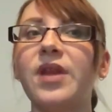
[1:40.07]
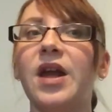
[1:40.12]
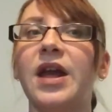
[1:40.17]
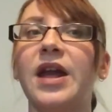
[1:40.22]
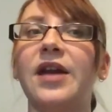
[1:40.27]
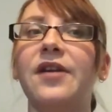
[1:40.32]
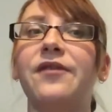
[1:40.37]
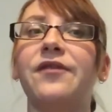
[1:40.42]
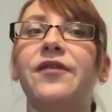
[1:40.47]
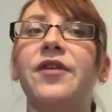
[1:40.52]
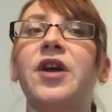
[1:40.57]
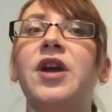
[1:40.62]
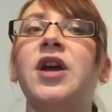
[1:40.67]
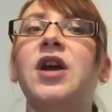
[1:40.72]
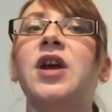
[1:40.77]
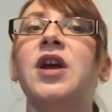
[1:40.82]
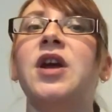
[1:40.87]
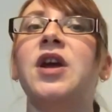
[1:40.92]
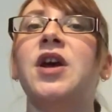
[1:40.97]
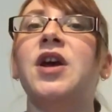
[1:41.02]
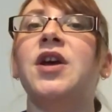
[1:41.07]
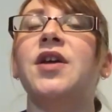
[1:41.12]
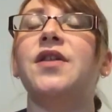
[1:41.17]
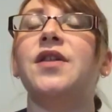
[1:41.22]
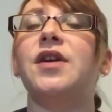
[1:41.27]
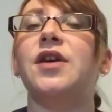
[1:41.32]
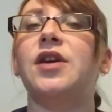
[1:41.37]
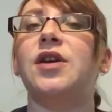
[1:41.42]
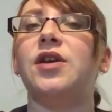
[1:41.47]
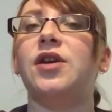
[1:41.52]
if
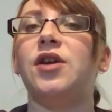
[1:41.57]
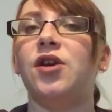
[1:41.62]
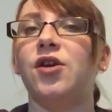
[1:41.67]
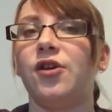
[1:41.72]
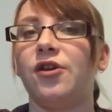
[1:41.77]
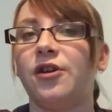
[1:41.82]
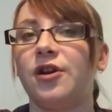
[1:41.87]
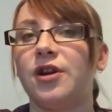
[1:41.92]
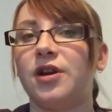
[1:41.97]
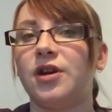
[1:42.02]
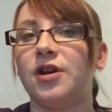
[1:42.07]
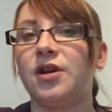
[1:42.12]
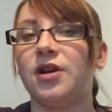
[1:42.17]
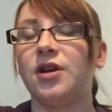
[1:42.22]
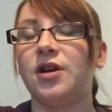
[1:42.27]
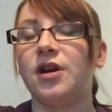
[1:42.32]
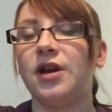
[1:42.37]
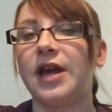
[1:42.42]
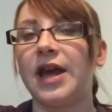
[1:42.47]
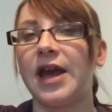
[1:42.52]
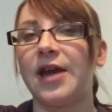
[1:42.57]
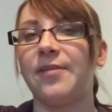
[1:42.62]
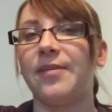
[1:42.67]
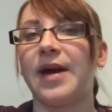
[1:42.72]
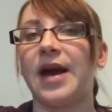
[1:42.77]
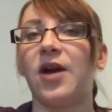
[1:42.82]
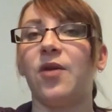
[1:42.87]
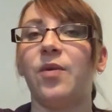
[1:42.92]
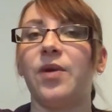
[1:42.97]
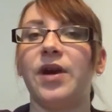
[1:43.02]
the urine came
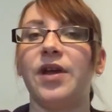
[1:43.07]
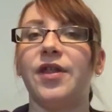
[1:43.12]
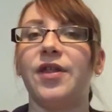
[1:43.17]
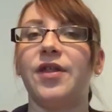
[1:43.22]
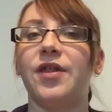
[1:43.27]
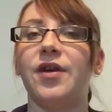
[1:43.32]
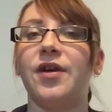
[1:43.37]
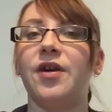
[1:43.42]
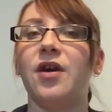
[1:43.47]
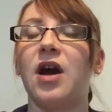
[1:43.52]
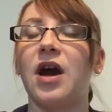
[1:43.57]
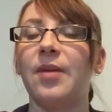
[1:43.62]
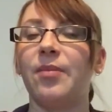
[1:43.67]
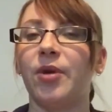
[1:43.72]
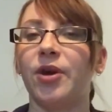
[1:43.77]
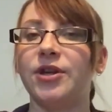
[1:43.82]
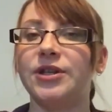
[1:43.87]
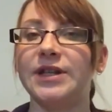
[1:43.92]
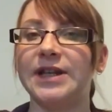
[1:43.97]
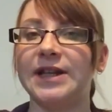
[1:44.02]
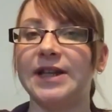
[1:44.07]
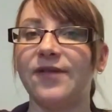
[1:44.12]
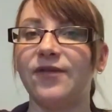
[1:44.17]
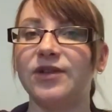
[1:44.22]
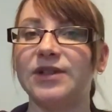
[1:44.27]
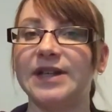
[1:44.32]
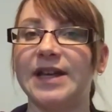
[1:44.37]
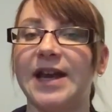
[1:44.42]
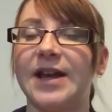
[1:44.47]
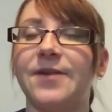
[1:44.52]
back with high protein
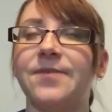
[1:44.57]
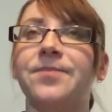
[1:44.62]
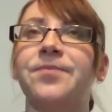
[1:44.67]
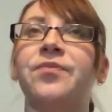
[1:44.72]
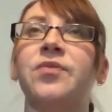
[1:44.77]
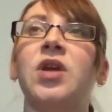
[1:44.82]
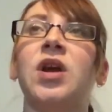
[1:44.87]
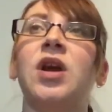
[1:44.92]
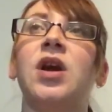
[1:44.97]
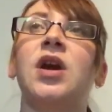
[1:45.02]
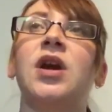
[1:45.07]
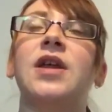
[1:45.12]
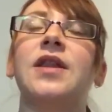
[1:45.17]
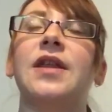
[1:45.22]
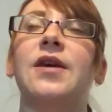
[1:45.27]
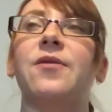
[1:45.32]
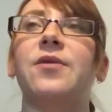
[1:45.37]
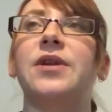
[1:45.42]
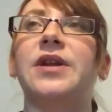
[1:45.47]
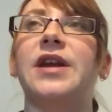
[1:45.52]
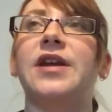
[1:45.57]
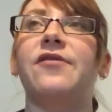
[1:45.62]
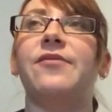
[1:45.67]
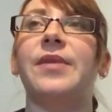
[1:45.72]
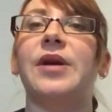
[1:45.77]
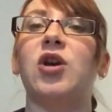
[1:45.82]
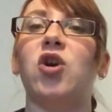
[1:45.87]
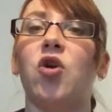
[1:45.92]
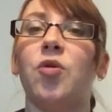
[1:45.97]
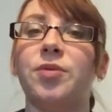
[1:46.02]
levels again, they would give
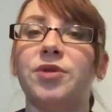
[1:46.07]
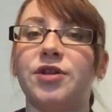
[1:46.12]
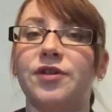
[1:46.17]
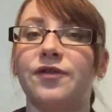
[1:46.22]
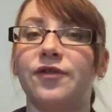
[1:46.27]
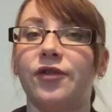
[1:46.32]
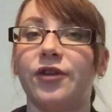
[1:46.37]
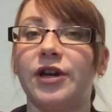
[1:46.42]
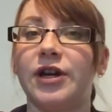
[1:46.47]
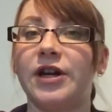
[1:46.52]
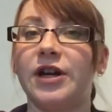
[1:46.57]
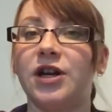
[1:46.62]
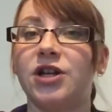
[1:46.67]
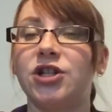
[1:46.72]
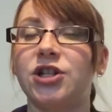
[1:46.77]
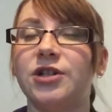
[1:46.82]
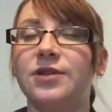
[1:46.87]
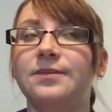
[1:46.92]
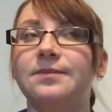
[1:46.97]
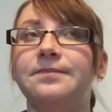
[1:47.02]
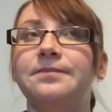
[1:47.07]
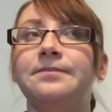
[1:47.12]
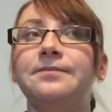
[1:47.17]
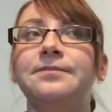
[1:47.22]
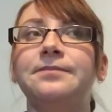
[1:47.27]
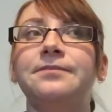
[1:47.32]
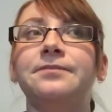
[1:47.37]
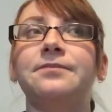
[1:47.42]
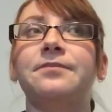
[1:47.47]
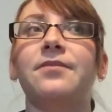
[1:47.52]
me an option for an induction.
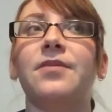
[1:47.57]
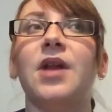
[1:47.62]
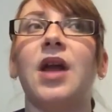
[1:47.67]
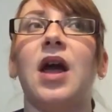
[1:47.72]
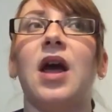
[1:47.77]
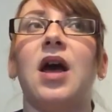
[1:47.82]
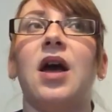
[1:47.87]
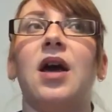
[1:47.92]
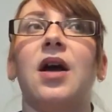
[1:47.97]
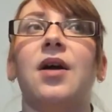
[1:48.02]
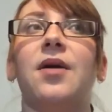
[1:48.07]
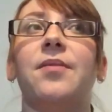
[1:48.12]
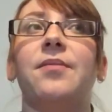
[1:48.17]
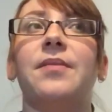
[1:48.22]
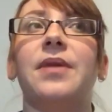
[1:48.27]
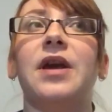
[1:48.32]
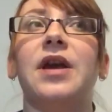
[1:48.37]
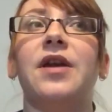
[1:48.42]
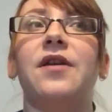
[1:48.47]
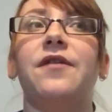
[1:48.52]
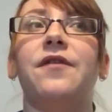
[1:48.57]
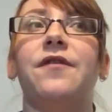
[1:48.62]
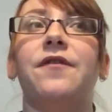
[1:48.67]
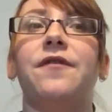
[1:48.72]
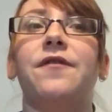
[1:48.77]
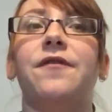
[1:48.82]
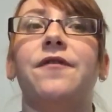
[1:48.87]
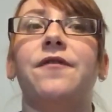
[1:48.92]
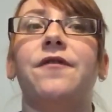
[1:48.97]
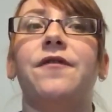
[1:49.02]
If
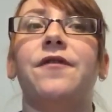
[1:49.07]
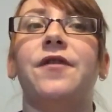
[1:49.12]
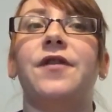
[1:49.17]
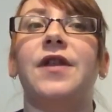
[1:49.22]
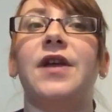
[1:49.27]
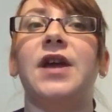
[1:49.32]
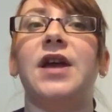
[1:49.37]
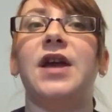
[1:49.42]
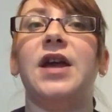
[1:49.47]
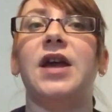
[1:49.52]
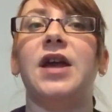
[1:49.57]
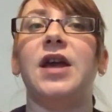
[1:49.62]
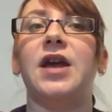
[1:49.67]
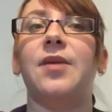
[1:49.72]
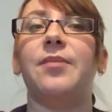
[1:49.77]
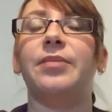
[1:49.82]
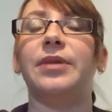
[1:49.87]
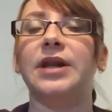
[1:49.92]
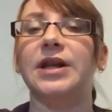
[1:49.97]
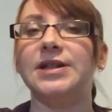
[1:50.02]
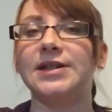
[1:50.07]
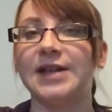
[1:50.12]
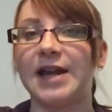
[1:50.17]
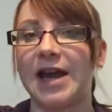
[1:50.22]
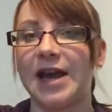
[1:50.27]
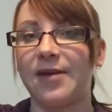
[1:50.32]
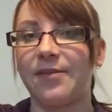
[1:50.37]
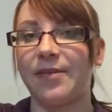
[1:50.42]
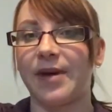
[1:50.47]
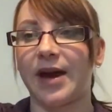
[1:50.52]
the bloods
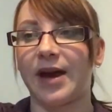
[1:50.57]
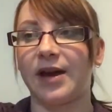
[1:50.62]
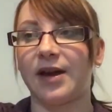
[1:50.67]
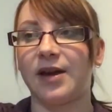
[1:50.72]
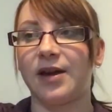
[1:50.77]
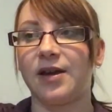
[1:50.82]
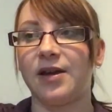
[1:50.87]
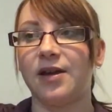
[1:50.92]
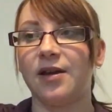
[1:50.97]
came back